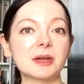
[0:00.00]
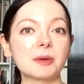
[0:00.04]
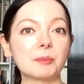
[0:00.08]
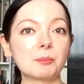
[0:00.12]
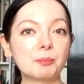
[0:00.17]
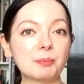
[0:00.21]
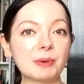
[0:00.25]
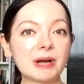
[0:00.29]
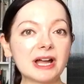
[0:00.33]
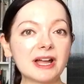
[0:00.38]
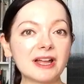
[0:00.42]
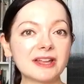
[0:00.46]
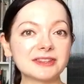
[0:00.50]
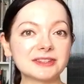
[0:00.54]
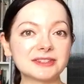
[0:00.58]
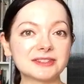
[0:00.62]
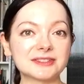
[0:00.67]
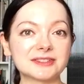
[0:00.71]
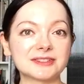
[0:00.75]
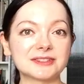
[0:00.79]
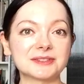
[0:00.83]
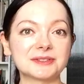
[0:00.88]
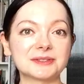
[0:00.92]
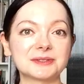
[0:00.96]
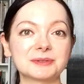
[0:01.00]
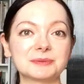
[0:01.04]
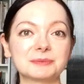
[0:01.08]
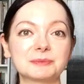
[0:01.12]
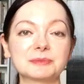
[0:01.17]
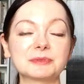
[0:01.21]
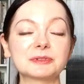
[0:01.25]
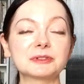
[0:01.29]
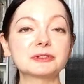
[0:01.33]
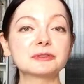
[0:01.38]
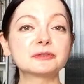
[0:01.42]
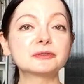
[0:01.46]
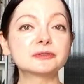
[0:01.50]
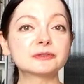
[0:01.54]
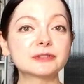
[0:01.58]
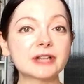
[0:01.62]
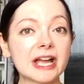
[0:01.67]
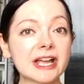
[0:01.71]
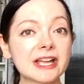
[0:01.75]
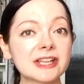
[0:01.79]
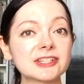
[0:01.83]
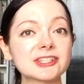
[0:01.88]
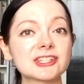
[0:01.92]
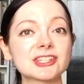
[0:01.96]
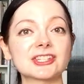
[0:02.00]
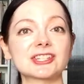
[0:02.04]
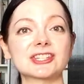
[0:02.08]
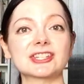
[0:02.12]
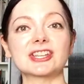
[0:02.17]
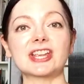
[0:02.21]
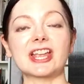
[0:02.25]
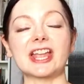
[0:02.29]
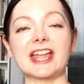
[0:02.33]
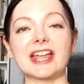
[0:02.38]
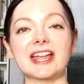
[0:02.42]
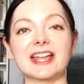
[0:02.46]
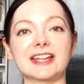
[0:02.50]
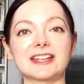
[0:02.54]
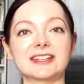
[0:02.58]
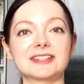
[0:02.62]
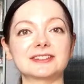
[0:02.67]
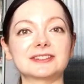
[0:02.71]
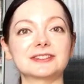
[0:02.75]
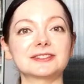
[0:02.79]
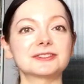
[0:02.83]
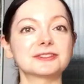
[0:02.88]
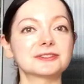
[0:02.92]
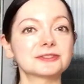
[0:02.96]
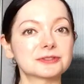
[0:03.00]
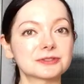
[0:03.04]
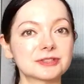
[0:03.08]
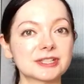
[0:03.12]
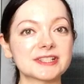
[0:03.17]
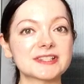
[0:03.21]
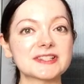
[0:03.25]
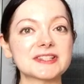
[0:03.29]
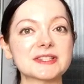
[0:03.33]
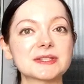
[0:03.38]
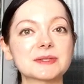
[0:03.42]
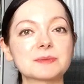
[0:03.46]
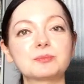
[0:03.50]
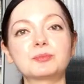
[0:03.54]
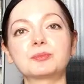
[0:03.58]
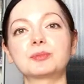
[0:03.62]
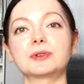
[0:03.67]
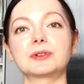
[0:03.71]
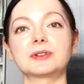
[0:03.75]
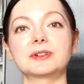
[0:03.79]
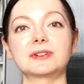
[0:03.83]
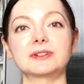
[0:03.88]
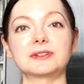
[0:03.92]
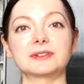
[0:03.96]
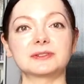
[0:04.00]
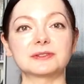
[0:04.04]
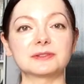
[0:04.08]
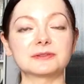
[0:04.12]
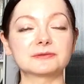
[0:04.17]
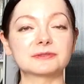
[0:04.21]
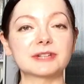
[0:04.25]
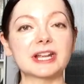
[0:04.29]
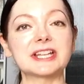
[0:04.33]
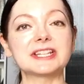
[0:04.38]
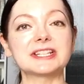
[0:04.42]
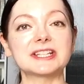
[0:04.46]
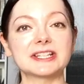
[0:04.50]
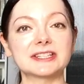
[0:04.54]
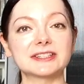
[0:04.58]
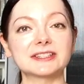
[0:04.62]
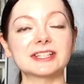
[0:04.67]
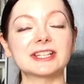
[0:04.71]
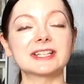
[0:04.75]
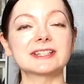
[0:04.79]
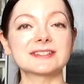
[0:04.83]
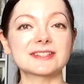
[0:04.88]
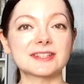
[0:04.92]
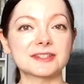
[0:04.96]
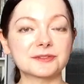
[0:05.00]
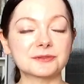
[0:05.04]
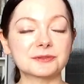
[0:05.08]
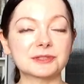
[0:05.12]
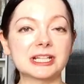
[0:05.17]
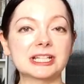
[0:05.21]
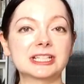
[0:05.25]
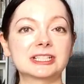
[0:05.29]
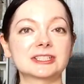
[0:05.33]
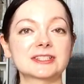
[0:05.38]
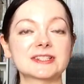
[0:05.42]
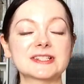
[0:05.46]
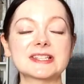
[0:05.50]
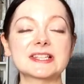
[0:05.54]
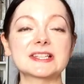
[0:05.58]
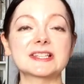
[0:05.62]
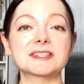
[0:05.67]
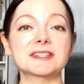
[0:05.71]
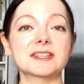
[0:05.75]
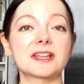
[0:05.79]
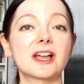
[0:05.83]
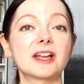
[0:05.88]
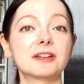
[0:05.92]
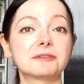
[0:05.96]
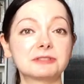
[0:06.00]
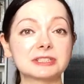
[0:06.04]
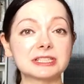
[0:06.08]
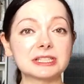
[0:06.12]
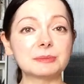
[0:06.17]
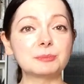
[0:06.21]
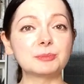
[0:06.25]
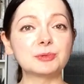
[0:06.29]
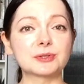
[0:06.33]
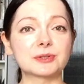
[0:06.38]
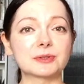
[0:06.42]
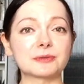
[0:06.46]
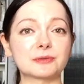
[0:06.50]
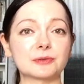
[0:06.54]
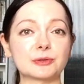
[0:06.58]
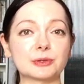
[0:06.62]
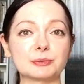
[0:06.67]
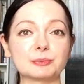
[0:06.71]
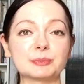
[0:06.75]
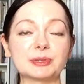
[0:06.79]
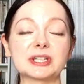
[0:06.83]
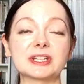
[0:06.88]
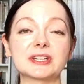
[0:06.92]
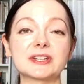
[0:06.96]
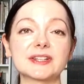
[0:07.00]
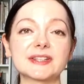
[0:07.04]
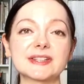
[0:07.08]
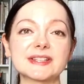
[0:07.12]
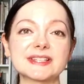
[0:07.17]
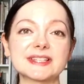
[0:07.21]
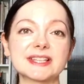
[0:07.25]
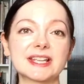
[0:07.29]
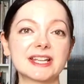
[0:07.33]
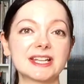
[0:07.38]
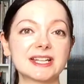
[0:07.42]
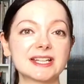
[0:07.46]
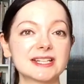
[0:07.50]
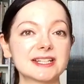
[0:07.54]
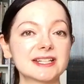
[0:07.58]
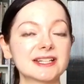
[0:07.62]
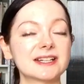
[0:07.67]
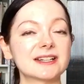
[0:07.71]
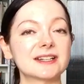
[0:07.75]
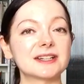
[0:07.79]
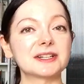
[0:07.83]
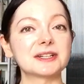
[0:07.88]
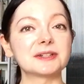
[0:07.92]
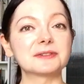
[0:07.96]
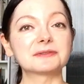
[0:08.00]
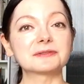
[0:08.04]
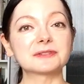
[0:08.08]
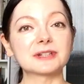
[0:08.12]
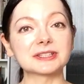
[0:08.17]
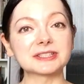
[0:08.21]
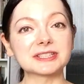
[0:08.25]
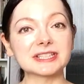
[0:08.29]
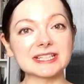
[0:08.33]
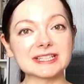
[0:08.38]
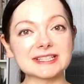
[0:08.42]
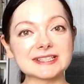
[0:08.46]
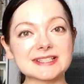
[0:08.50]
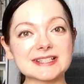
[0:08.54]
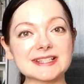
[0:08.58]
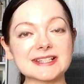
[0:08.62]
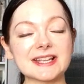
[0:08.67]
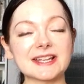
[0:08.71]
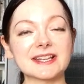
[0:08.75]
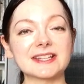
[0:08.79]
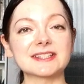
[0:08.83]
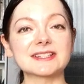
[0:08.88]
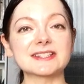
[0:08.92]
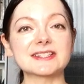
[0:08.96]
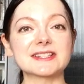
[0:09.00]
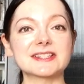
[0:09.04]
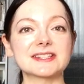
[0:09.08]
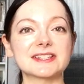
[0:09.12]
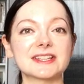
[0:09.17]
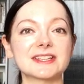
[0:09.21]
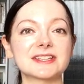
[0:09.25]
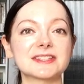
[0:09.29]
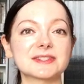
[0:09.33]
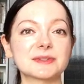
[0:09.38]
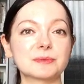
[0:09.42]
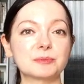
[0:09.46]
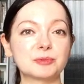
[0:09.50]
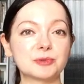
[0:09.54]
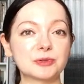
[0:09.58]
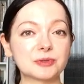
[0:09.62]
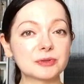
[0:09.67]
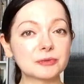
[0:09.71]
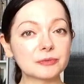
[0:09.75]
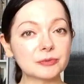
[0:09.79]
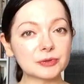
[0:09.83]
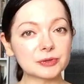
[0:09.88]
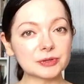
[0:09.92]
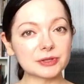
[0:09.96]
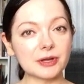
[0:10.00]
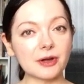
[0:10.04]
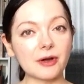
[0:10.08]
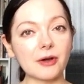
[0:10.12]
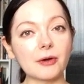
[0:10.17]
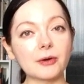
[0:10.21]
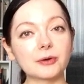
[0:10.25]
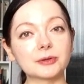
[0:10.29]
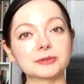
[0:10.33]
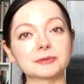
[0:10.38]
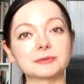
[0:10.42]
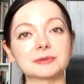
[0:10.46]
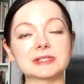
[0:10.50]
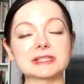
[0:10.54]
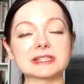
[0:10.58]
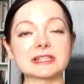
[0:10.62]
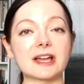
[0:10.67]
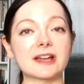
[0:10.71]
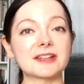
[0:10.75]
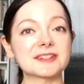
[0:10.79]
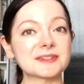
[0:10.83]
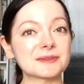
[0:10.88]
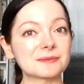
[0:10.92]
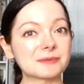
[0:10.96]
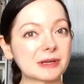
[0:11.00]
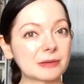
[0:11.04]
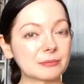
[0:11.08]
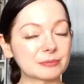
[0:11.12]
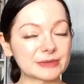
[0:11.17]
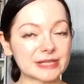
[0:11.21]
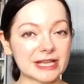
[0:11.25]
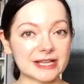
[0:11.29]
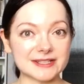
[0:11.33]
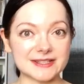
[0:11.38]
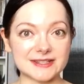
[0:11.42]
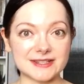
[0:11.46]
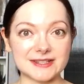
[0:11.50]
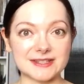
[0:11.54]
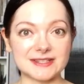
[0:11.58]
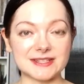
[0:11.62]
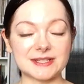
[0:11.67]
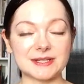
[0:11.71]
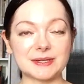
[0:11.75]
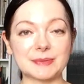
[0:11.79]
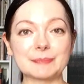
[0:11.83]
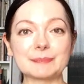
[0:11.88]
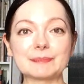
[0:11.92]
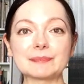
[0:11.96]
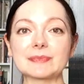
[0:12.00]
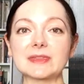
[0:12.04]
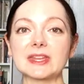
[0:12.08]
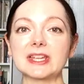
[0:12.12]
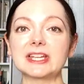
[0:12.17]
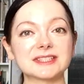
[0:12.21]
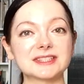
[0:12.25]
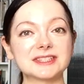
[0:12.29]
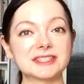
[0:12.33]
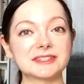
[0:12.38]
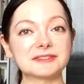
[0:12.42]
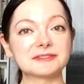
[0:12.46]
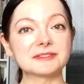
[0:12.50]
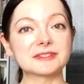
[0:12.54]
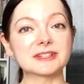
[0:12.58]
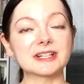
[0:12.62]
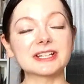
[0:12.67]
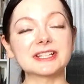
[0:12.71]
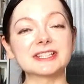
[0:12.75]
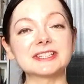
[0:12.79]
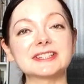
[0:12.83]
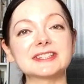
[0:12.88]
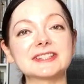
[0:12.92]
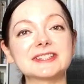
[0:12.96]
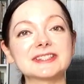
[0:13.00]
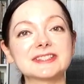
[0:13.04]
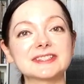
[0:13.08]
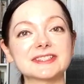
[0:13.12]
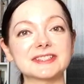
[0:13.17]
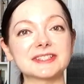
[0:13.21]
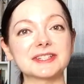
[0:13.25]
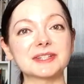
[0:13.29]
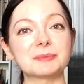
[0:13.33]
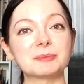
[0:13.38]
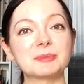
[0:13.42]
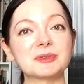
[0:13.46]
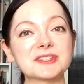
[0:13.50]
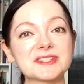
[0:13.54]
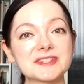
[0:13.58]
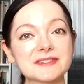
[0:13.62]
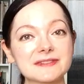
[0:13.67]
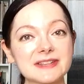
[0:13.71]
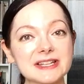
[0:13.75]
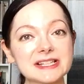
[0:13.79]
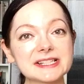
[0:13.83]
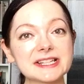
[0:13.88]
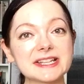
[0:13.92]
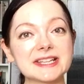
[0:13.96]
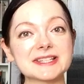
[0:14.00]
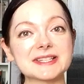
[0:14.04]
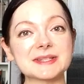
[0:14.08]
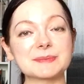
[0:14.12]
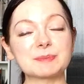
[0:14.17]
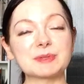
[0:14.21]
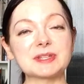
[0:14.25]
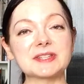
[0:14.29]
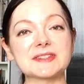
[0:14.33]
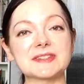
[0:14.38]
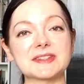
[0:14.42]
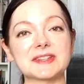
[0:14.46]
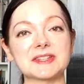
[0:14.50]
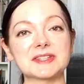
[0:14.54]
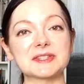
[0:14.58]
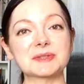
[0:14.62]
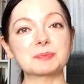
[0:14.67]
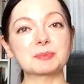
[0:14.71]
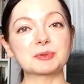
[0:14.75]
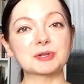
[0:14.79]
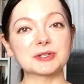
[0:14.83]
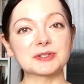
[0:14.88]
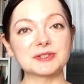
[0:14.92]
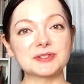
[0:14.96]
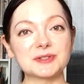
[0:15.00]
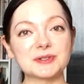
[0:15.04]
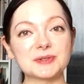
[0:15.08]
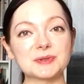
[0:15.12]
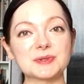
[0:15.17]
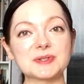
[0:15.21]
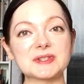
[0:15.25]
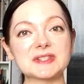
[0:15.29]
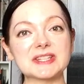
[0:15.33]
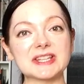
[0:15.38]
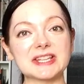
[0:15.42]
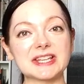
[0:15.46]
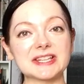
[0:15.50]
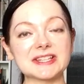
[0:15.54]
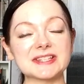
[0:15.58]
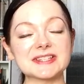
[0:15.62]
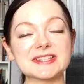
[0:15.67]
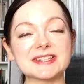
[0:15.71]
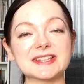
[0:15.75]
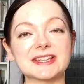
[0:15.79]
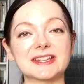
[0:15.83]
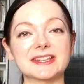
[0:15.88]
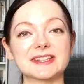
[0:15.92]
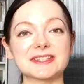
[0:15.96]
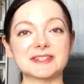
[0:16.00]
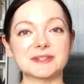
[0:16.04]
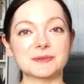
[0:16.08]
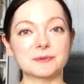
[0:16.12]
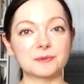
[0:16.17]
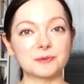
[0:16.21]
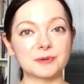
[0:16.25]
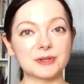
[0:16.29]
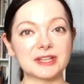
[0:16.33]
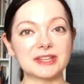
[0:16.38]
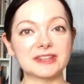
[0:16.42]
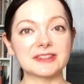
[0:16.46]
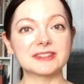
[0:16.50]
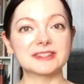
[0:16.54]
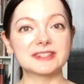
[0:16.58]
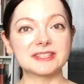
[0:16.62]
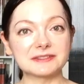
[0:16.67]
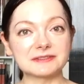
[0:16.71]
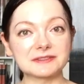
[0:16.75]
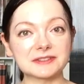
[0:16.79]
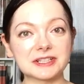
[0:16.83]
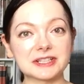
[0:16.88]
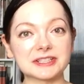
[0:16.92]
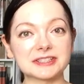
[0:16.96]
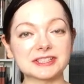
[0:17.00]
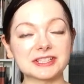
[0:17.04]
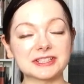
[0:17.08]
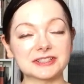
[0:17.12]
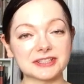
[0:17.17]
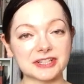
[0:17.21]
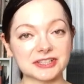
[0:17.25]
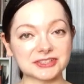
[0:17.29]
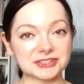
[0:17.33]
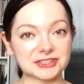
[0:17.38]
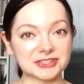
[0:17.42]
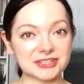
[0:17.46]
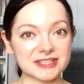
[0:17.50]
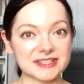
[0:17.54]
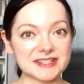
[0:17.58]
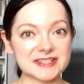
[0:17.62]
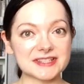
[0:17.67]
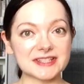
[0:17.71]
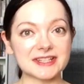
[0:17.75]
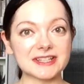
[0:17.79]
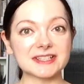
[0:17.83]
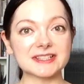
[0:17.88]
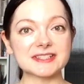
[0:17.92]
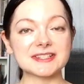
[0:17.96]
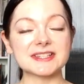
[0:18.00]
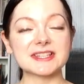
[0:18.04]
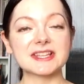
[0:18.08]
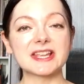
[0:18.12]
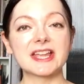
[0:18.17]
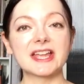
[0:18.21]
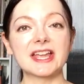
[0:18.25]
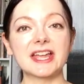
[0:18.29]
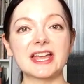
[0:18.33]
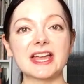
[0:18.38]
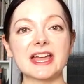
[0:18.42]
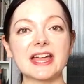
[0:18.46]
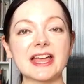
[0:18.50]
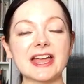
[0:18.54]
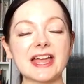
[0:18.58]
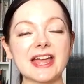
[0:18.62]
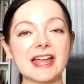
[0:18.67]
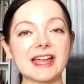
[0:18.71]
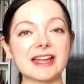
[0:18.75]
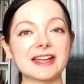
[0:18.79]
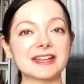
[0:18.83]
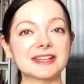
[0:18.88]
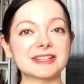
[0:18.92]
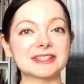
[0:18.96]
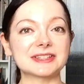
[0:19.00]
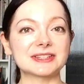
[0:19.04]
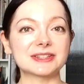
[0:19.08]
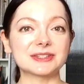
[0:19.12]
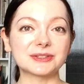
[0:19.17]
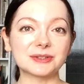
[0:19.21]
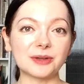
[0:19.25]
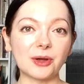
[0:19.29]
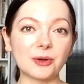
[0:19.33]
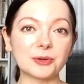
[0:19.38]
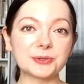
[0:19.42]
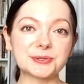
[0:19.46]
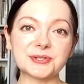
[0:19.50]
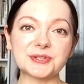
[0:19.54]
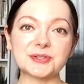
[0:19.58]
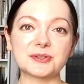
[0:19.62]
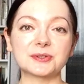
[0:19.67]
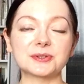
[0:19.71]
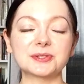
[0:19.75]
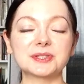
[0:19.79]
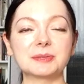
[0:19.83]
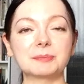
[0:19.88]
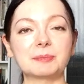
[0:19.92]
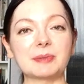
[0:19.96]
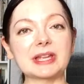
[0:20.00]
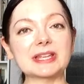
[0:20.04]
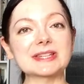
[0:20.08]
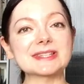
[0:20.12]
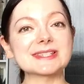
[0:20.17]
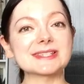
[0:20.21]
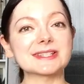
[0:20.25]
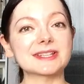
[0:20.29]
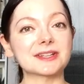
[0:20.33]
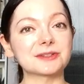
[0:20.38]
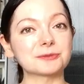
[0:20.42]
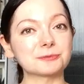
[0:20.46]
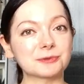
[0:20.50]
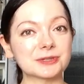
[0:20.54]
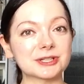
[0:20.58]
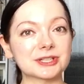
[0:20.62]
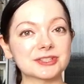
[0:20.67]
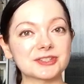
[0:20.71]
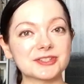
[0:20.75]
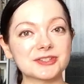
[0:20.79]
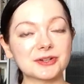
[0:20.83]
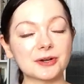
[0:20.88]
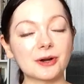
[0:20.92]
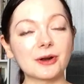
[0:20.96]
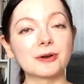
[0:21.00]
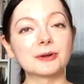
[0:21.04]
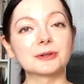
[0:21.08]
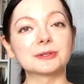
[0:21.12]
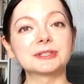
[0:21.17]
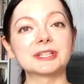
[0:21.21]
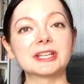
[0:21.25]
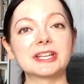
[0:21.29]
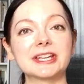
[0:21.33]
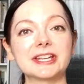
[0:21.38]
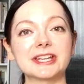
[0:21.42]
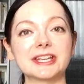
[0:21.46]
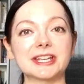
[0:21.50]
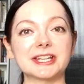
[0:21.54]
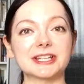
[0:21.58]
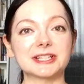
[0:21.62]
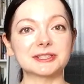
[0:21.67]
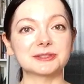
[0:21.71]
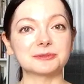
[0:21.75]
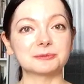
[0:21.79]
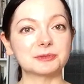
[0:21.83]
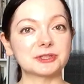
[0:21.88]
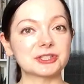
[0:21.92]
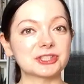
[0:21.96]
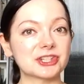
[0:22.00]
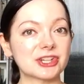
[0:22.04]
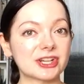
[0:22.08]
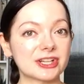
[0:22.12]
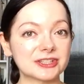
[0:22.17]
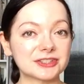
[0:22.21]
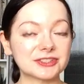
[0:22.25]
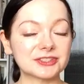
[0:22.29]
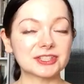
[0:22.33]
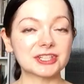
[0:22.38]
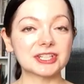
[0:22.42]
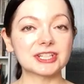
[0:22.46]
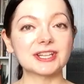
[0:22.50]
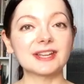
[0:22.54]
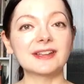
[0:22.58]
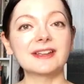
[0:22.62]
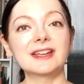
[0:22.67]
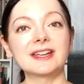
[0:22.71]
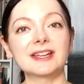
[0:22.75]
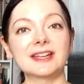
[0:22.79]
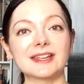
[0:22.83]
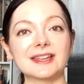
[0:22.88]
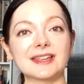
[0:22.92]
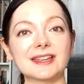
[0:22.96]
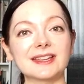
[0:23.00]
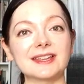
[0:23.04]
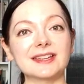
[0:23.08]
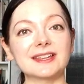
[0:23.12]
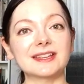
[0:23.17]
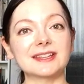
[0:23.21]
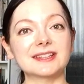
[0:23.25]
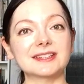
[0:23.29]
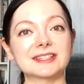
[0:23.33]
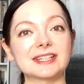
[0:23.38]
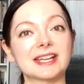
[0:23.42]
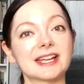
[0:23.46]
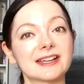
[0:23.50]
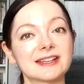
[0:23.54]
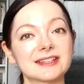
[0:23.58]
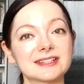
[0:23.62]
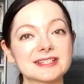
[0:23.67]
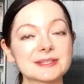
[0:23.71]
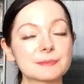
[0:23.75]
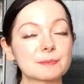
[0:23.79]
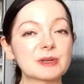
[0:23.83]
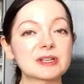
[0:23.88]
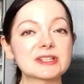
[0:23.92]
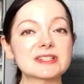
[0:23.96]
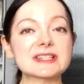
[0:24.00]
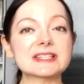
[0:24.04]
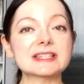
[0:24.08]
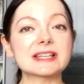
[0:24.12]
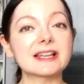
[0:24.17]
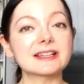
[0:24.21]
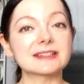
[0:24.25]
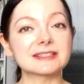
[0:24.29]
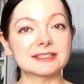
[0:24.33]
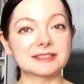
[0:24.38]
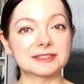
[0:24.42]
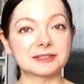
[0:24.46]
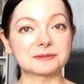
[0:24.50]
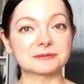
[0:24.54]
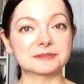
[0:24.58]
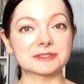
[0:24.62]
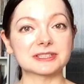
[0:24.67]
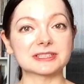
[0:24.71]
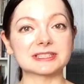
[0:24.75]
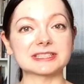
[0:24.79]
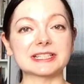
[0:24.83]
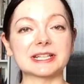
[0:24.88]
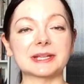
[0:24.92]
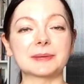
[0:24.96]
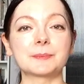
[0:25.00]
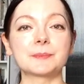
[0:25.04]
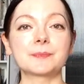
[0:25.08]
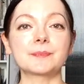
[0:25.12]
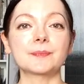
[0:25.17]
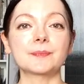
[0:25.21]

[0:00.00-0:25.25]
But fresh and crisp, radiant incense fragrances are really beautiful because frankincense is a beautiful note with lots of complexity. Different Boswellia species produce incense with different characteristics, and also depending on where it's grown, in which country, it smells slightly differently.